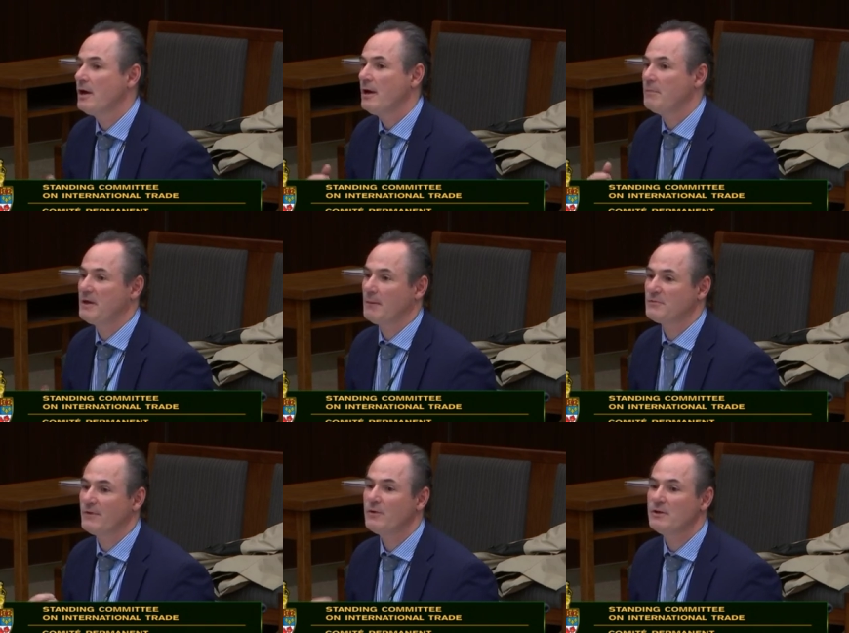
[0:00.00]
it becomes
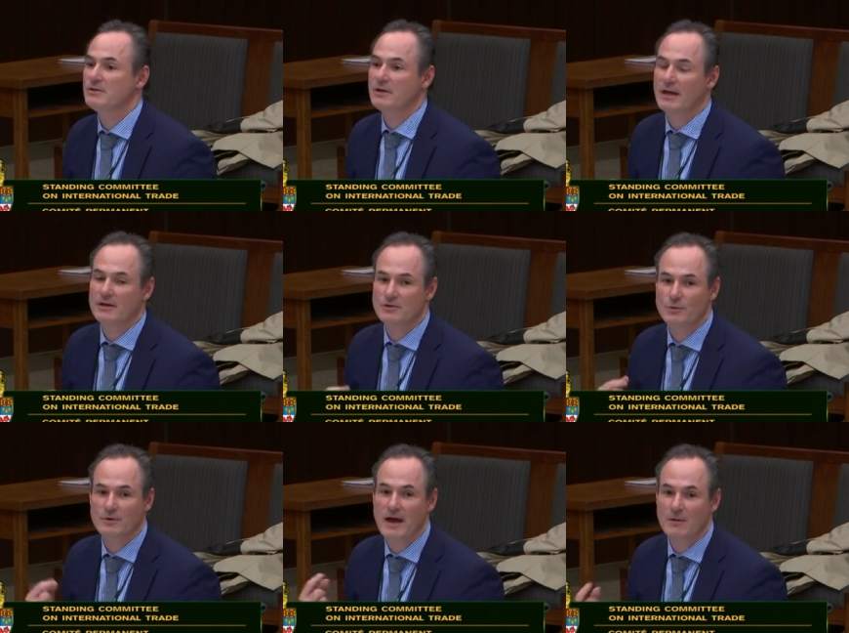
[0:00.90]
very easy to get
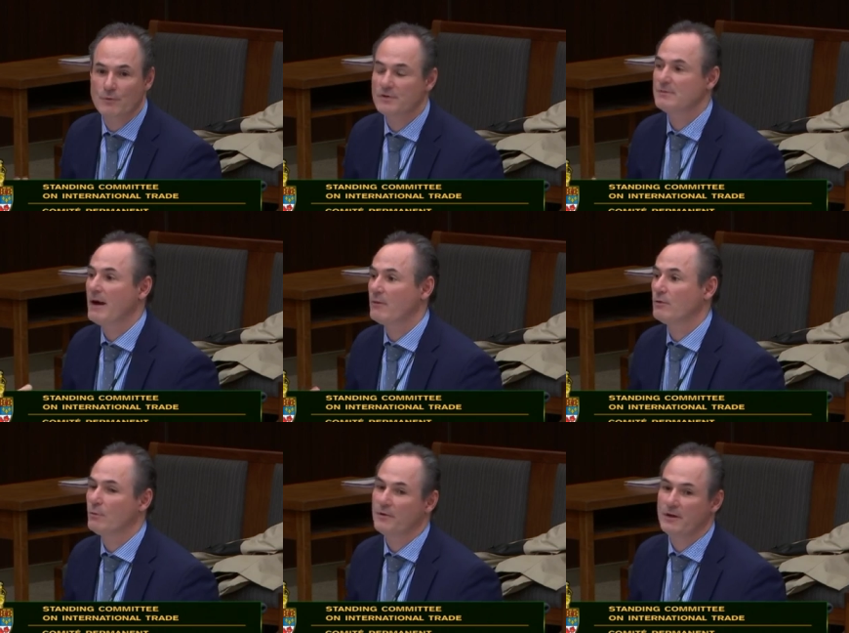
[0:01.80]
into a downward
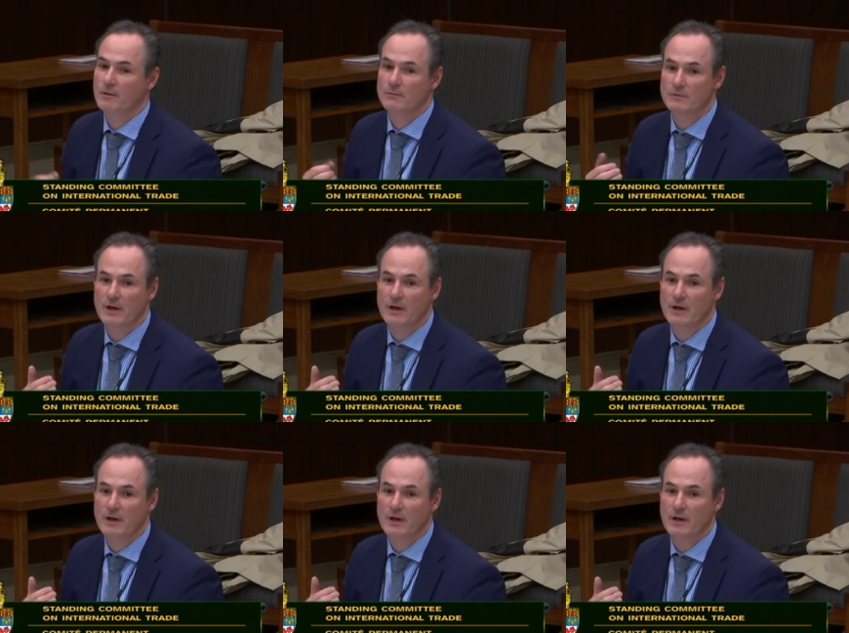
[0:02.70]
spiral where they don't